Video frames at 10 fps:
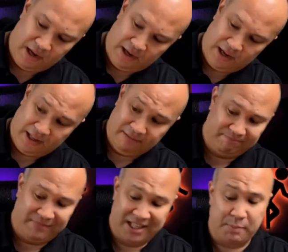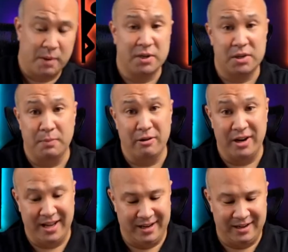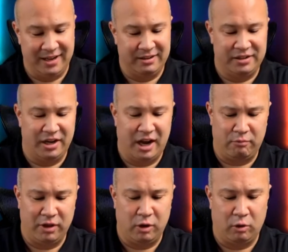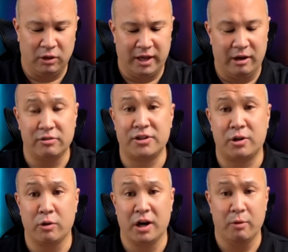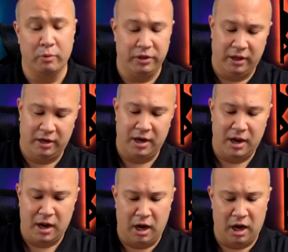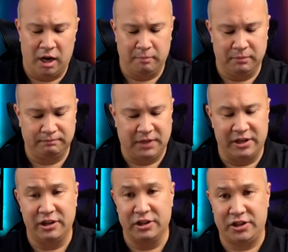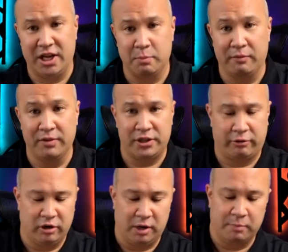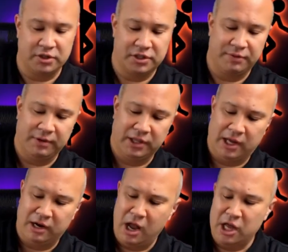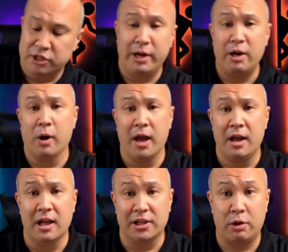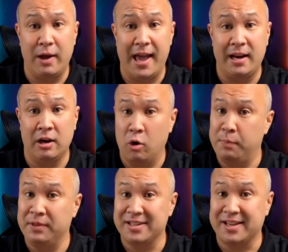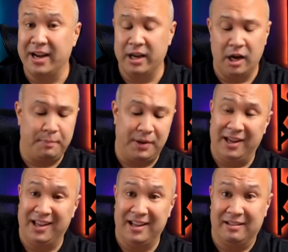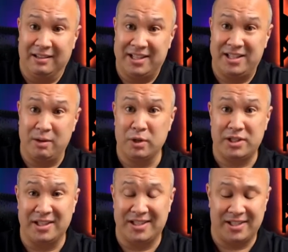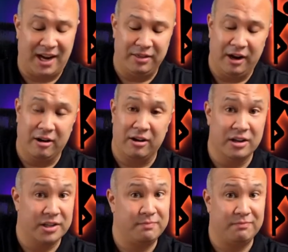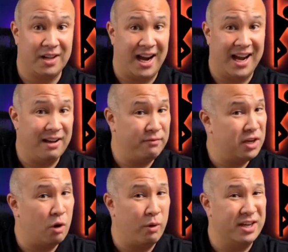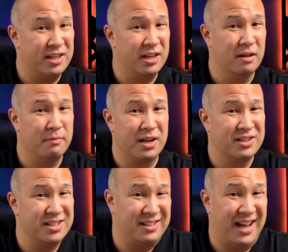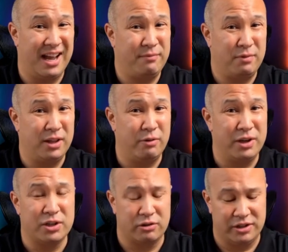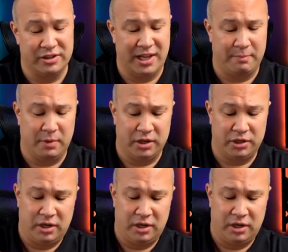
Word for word: and that's pretty much about it. Not really a whole lot else going on with it. Um, I did just tape over the serial numbers and stuff like that. So anyway, let's go ahead and open this guy up and let's see what's inside there because I have no idea because I haven't really researched this that much.